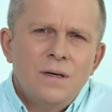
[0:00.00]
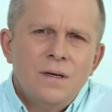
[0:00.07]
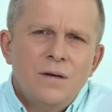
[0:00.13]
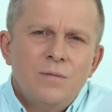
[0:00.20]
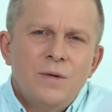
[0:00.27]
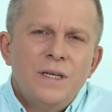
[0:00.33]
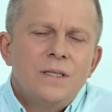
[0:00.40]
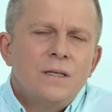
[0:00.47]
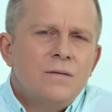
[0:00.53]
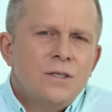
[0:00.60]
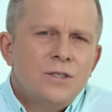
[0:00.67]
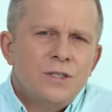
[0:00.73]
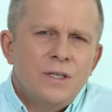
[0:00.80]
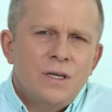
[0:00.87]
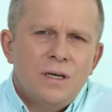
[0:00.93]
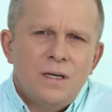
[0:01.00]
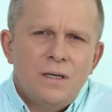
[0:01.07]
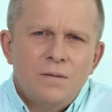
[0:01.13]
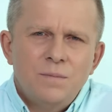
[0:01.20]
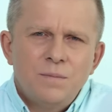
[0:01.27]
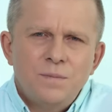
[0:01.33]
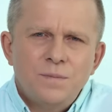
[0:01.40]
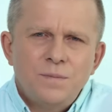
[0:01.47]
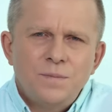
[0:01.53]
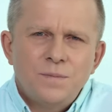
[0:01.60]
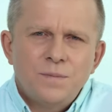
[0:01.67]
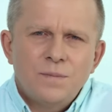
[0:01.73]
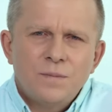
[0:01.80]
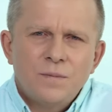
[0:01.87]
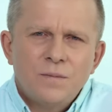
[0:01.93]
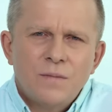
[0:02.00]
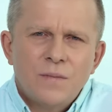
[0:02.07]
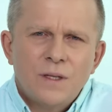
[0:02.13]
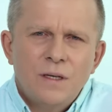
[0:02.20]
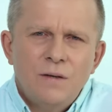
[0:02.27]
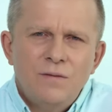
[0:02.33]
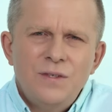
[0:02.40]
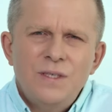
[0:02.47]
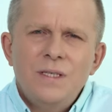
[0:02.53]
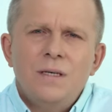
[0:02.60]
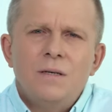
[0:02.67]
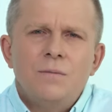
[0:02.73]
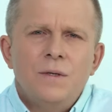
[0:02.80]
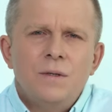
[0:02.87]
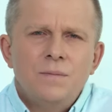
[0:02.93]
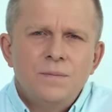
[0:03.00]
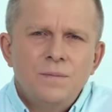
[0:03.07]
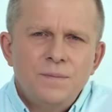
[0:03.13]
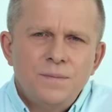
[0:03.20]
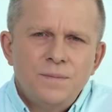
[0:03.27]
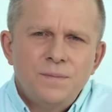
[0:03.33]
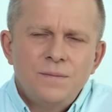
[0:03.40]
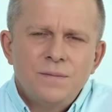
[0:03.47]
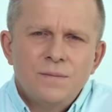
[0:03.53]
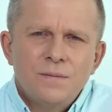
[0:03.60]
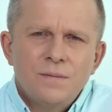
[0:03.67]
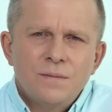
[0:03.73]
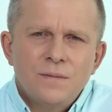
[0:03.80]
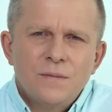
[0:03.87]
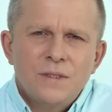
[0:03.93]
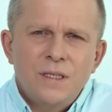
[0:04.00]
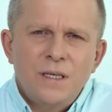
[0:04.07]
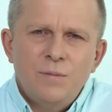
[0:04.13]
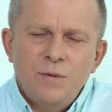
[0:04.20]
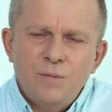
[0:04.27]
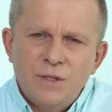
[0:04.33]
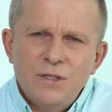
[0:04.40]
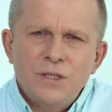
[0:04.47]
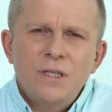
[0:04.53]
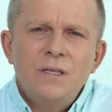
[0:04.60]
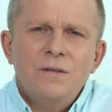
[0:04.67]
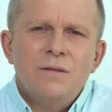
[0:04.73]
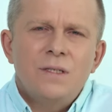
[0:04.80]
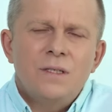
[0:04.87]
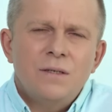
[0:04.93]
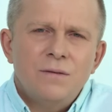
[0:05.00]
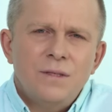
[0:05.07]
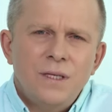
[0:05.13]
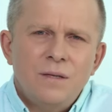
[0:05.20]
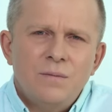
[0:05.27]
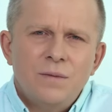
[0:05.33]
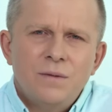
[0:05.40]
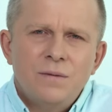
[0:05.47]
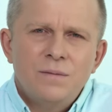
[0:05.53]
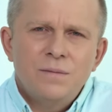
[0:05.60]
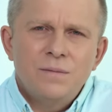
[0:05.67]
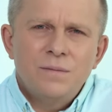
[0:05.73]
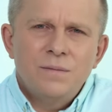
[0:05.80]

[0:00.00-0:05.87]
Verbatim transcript: we have been waiting for it, all of us, and we have come to this time.